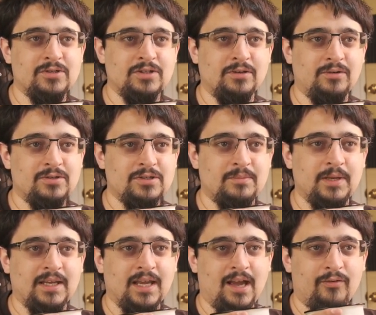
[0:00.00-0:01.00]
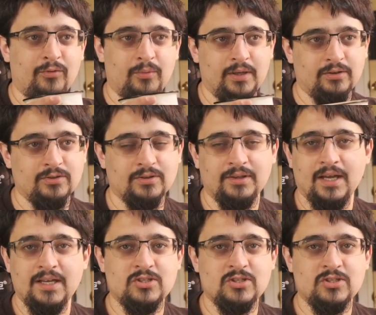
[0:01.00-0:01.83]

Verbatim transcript: do, do be careful when you're doing that.